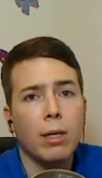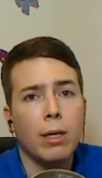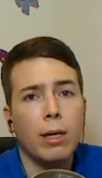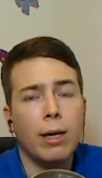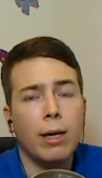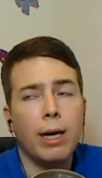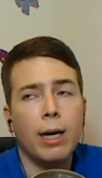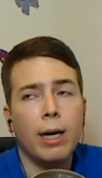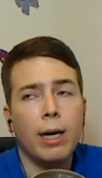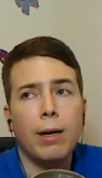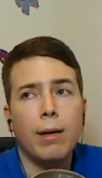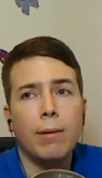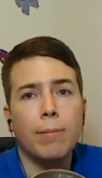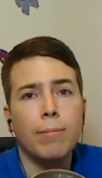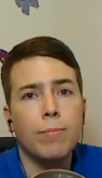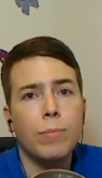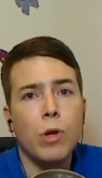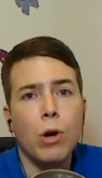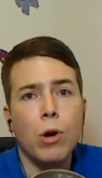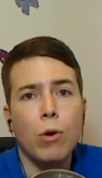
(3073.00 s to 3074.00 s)

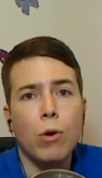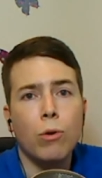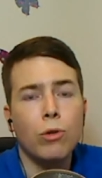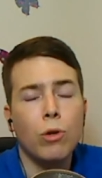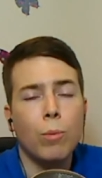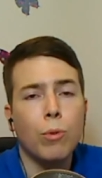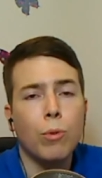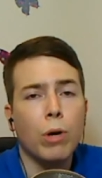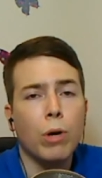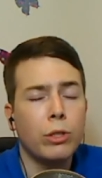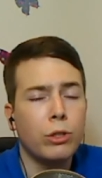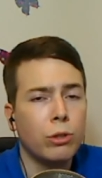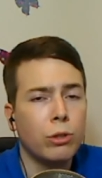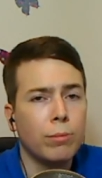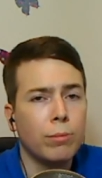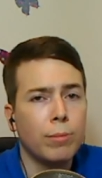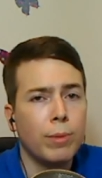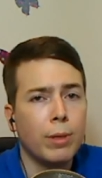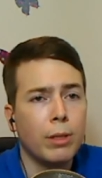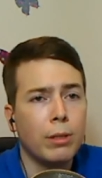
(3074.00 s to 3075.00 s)
No
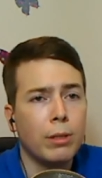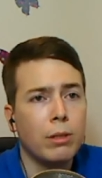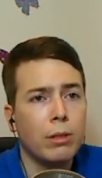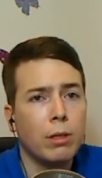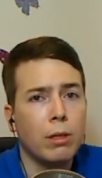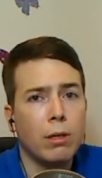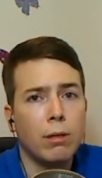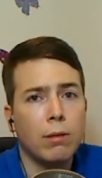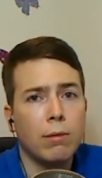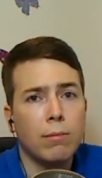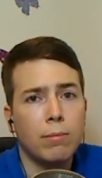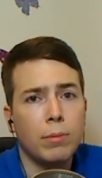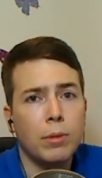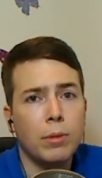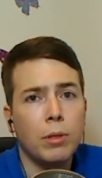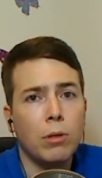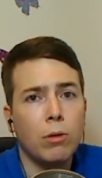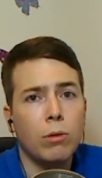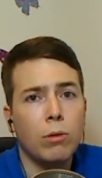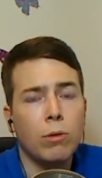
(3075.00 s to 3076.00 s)
pressure, but
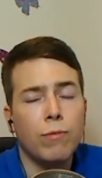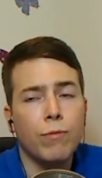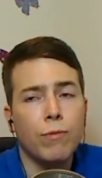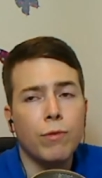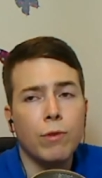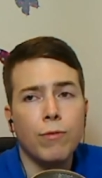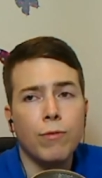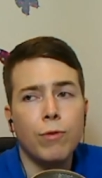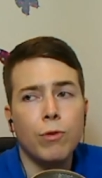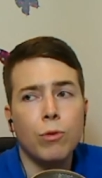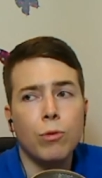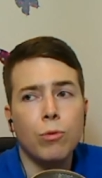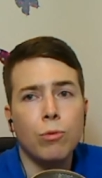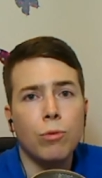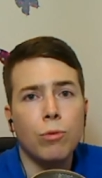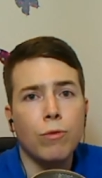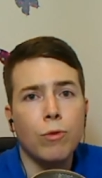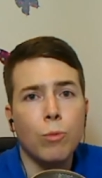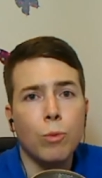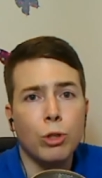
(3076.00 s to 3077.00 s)
if you
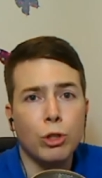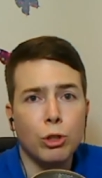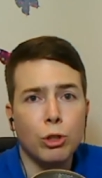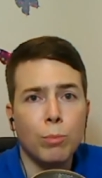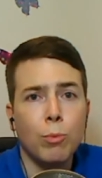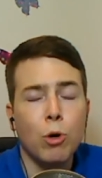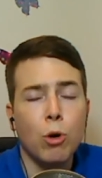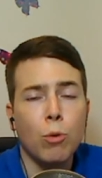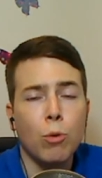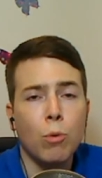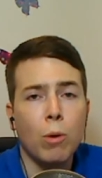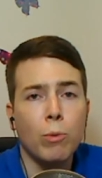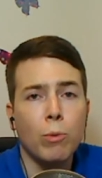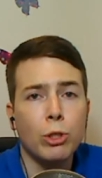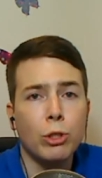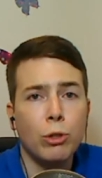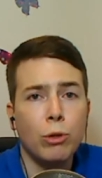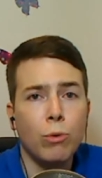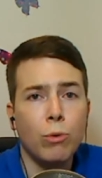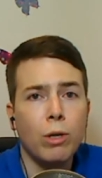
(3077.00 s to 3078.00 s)
want to support what we're
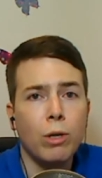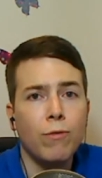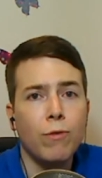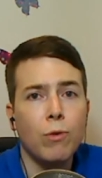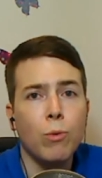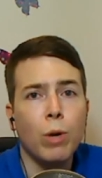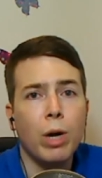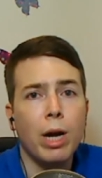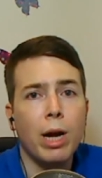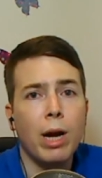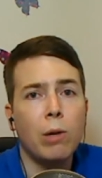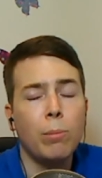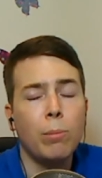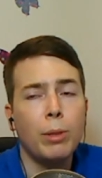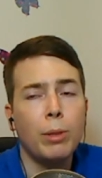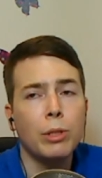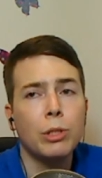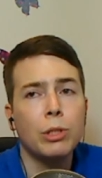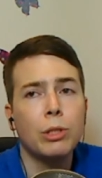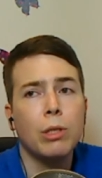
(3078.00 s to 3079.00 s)
doing, if you want to help
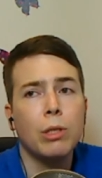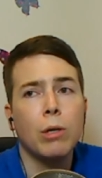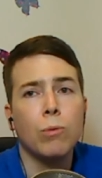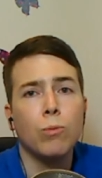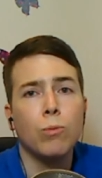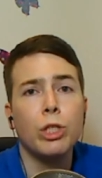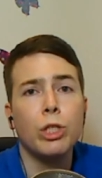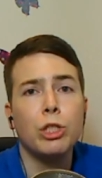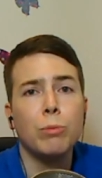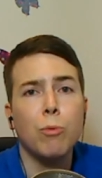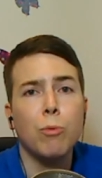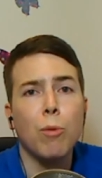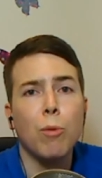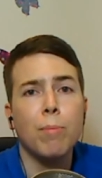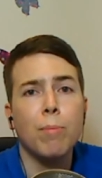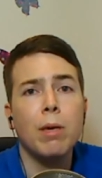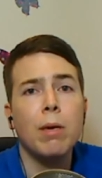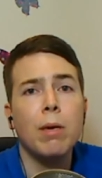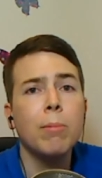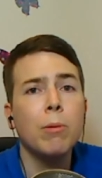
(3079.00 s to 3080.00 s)
us reach more
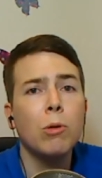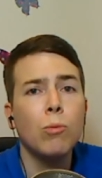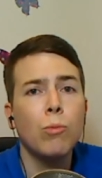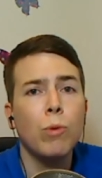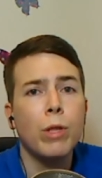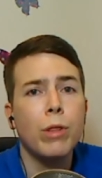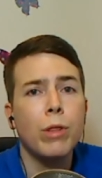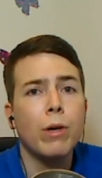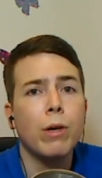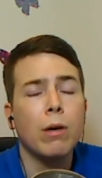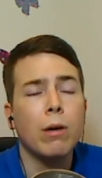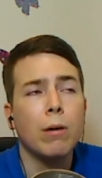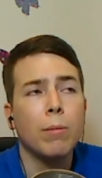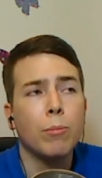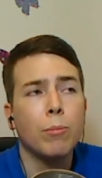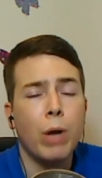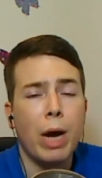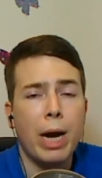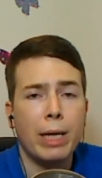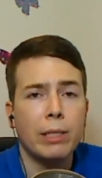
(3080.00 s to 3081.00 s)
people with a
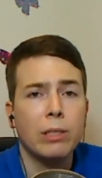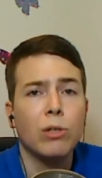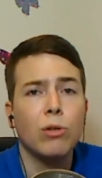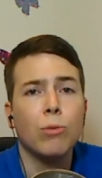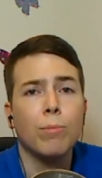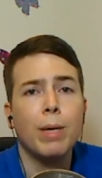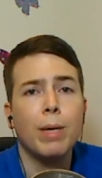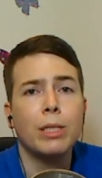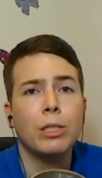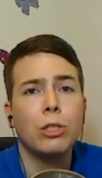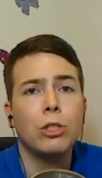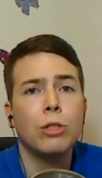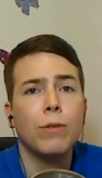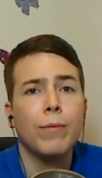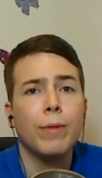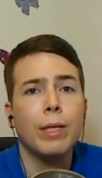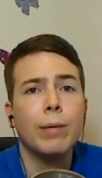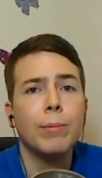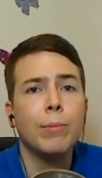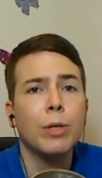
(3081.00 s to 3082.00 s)
practical message of
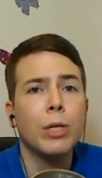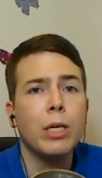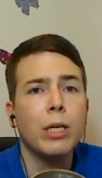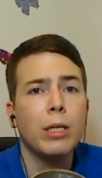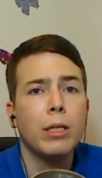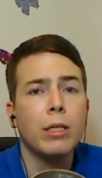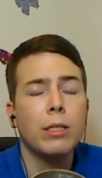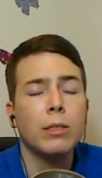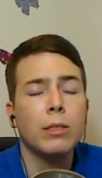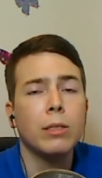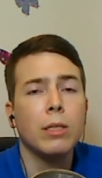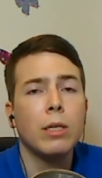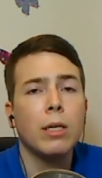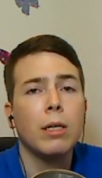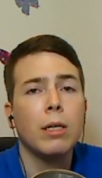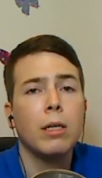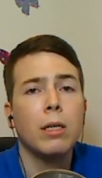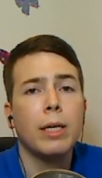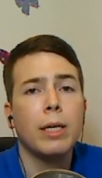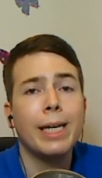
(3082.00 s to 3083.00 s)
liberty and this
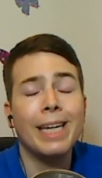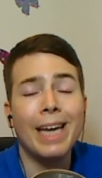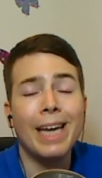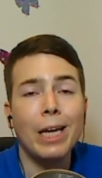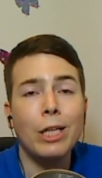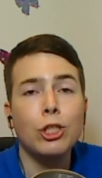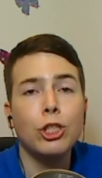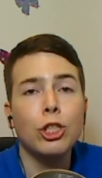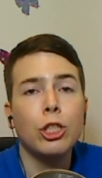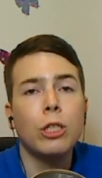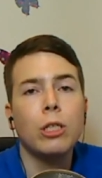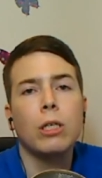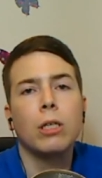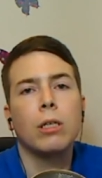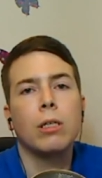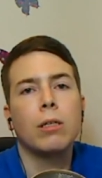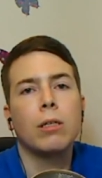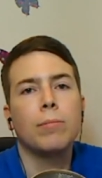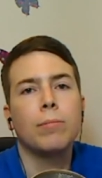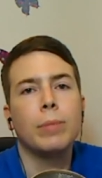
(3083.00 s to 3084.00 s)
engaging,
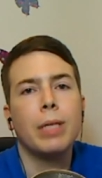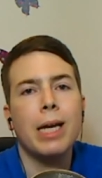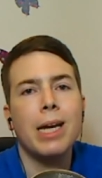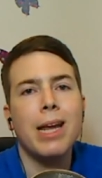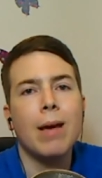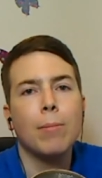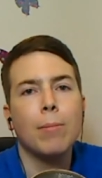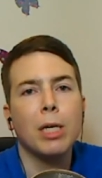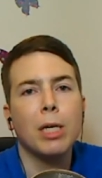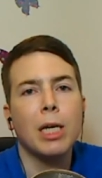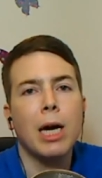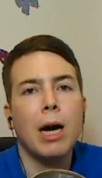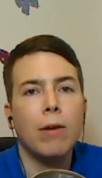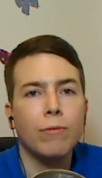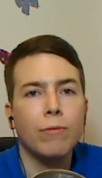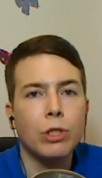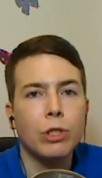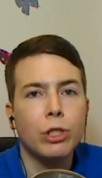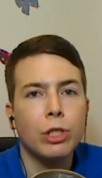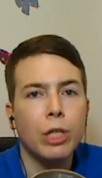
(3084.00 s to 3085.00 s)
dynamic
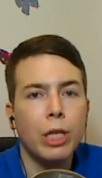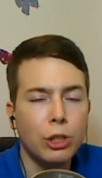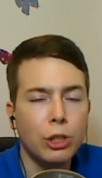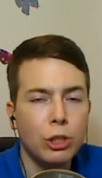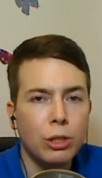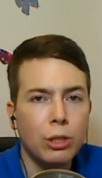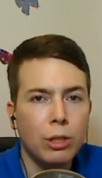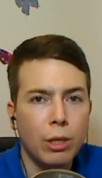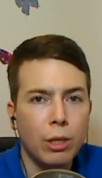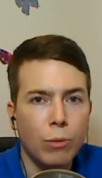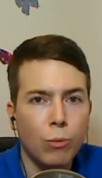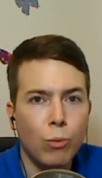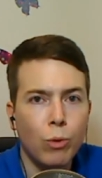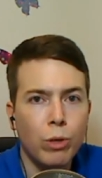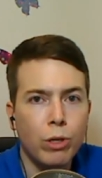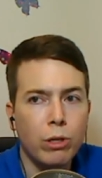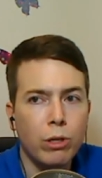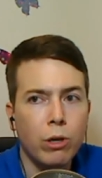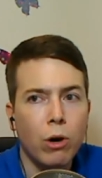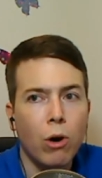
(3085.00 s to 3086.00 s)
conversation that
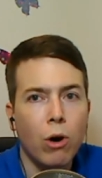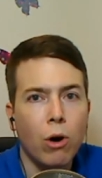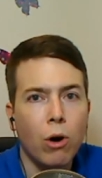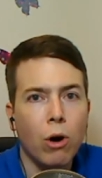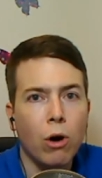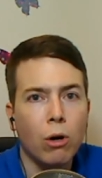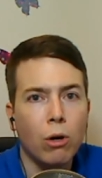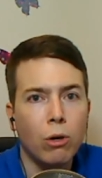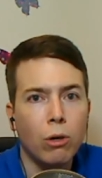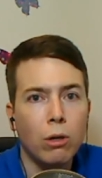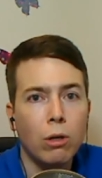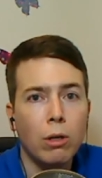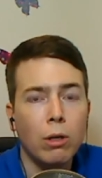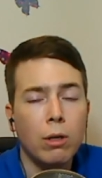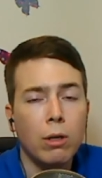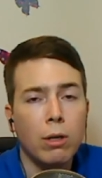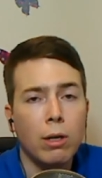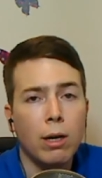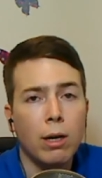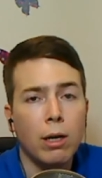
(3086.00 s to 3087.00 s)
we are
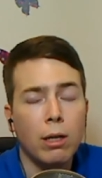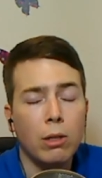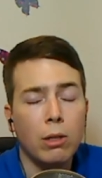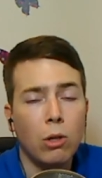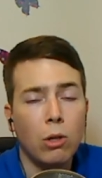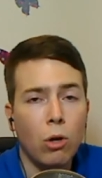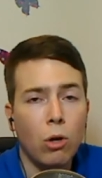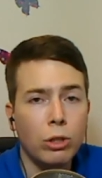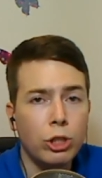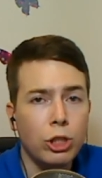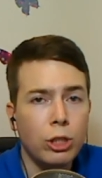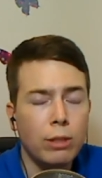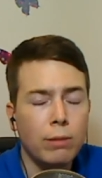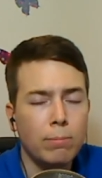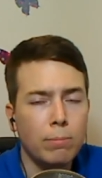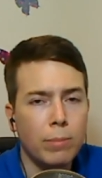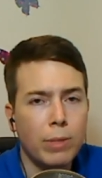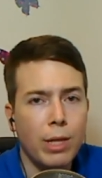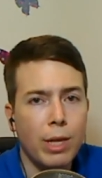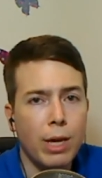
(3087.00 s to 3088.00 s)
launching,
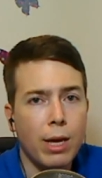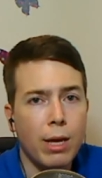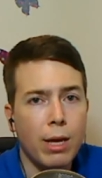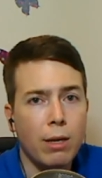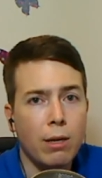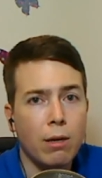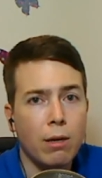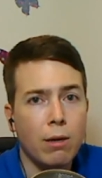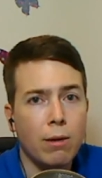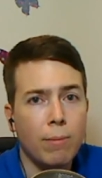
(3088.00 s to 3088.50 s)
then